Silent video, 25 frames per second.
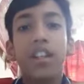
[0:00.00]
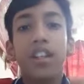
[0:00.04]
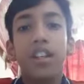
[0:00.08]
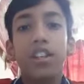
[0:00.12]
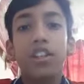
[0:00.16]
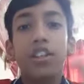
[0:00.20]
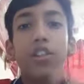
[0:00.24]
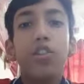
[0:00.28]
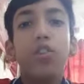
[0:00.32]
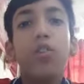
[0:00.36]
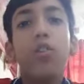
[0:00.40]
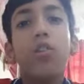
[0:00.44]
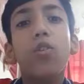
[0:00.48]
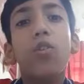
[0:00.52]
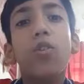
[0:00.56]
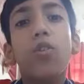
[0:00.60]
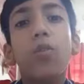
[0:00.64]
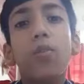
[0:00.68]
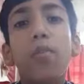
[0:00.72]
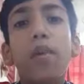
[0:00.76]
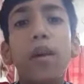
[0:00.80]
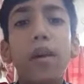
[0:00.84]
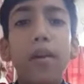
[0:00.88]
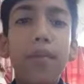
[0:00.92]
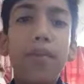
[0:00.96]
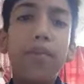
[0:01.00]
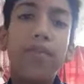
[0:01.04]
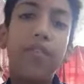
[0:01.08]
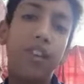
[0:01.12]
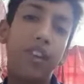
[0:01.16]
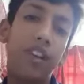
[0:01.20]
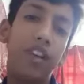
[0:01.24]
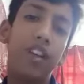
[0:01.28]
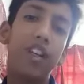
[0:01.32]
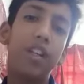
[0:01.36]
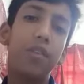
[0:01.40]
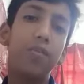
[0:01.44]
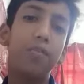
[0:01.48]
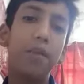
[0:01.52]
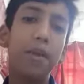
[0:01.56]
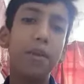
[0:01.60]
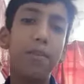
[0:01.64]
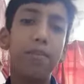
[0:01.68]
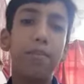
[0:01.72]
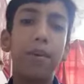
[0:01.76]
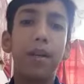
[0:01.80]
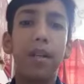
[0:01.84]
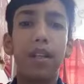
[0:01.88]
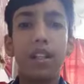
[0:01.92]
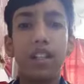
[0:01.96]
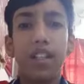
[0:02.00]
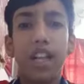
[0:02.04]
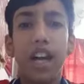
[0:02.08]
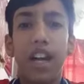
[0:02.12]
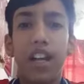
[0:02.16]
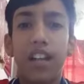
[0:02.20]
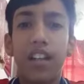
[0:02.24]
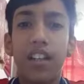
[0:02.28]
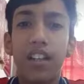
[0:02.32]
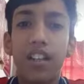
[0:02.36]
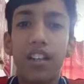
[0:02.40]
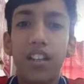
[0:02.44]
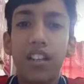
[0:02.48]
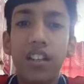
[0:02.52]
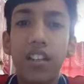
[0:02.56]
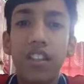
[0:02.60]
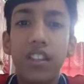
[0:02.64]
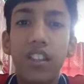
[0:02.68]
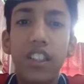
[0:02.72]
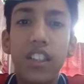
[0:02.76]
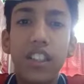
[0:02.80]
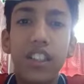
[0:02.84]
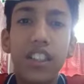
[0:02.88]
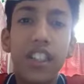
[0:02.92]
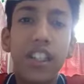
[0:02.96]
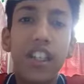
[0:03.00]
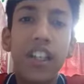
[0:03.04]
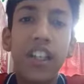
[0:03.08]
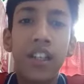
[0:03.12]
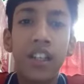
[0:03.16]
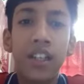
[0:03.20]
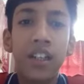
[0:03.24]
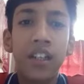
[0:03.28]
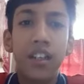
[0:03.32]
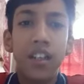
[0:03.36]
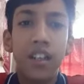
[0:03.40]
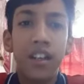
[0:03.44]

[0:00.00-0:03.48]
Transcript: You may have heard people that they say